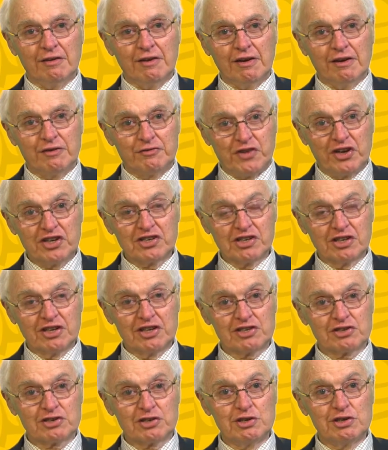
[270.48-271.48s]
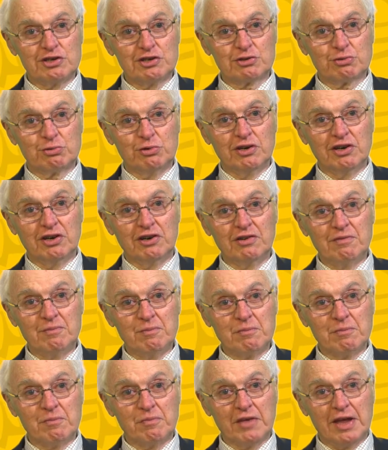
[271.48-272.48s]
official histories were
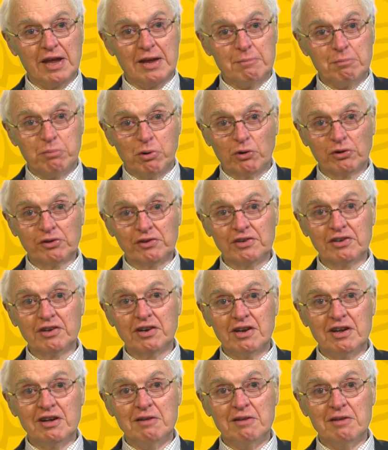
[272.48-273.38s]
important,